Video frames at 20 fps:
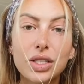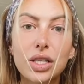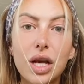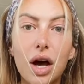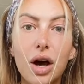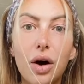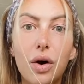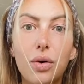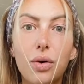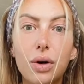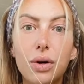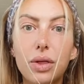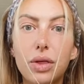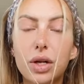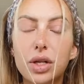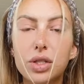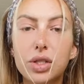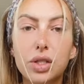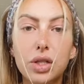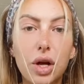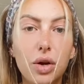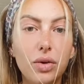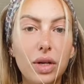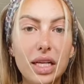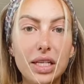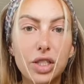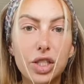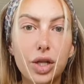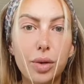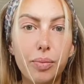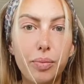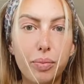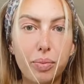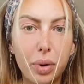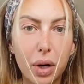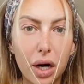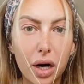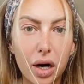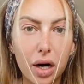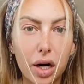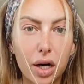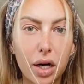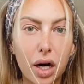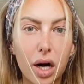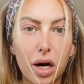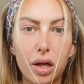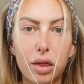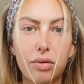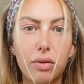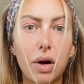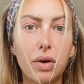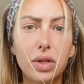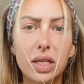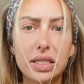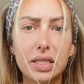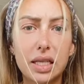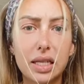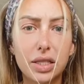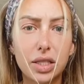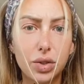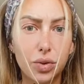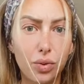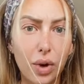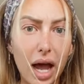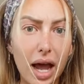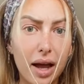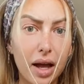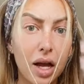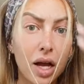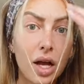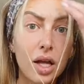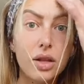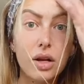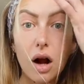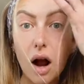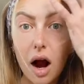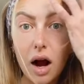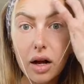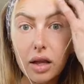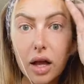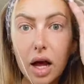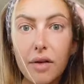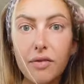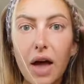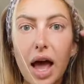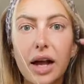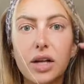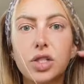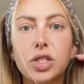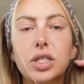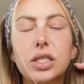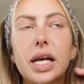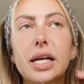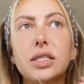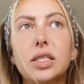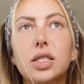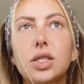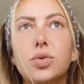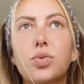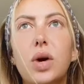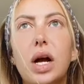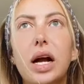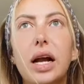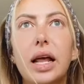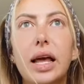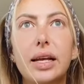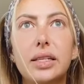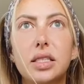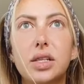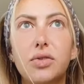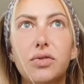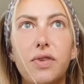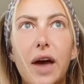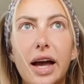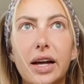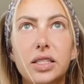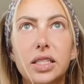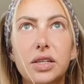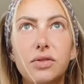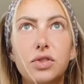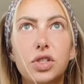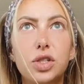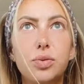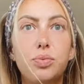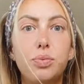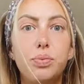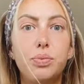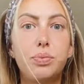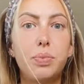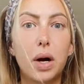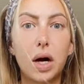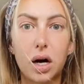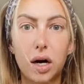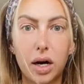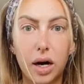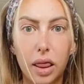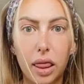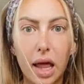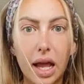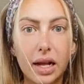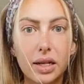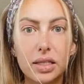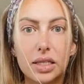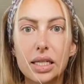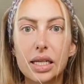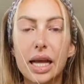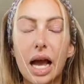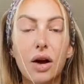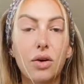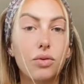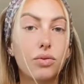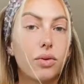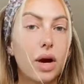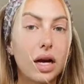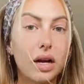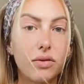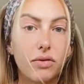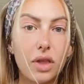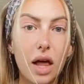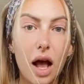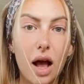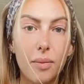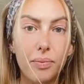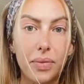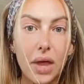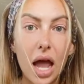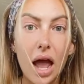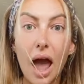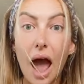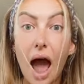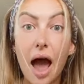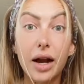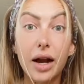So there's no need to burn or throw these things away. There are a lot of exercises where it is effective to burn things, to get rid of them